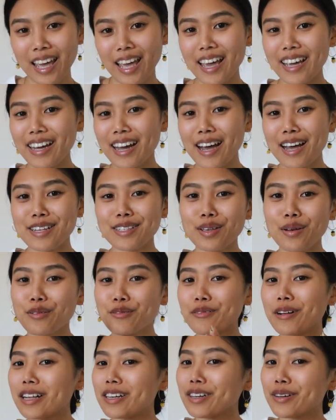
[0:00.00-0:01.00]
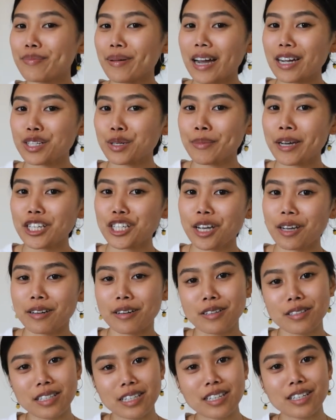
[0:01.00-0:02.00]
Hey guys, welcome back to my
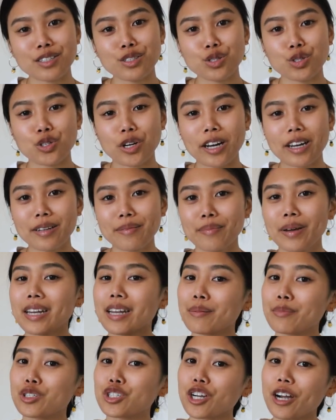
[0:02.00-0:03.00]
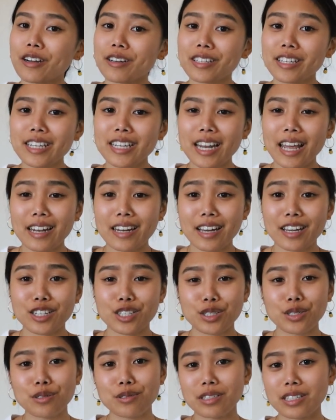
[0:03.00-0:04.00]
channel Deconstrut. My name's Charlotte and I
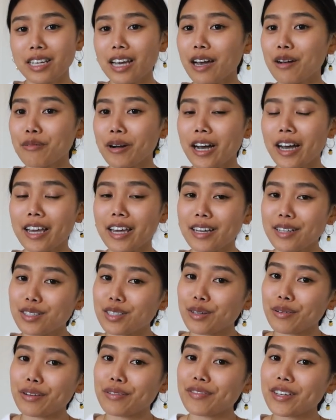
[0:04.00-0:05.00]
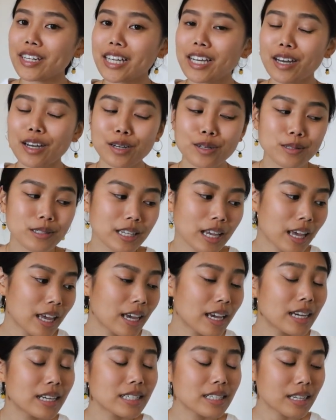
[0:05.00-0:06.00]
do DIY and sewing videos.
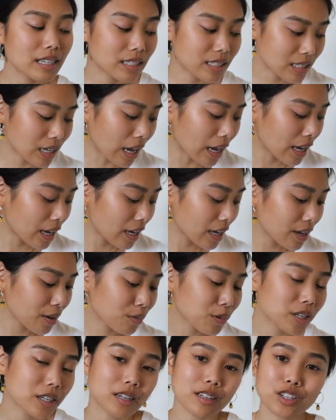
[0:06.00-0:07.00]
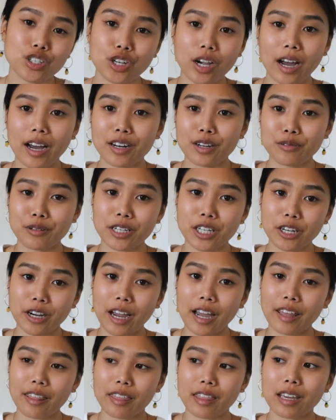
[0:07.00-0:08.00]
Today we're gonna try to
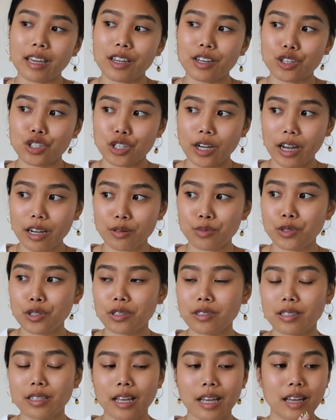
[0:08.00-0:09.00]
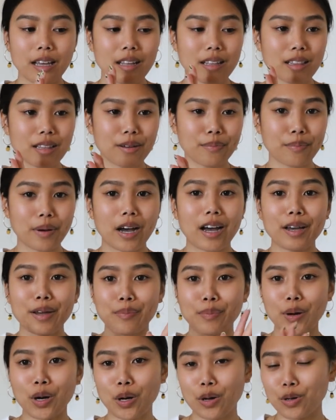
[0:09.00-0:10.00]
recreate the Jacquemus La Maille
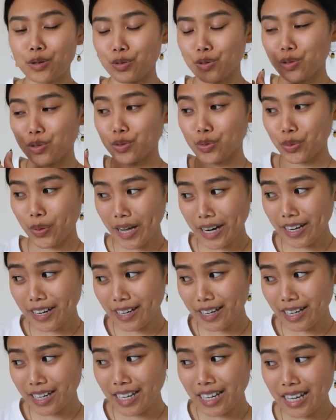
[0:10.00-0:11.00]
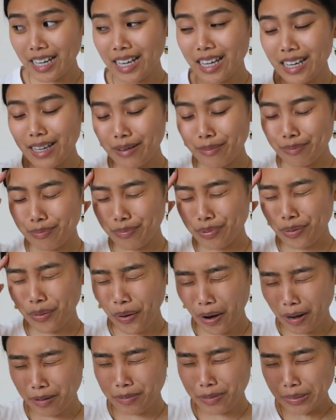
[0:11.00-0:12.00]
Pau sweater. I'm
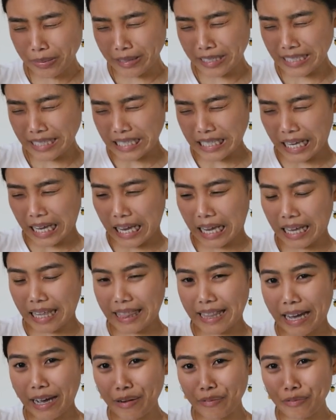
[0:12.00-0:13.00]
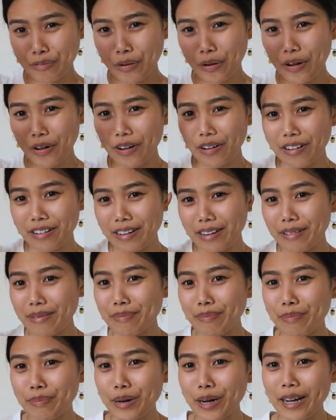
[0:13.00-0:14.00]
probably saying that wrong,
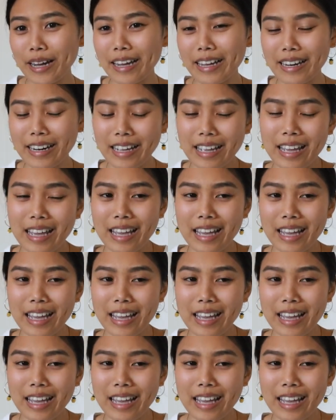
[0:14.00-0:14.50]
but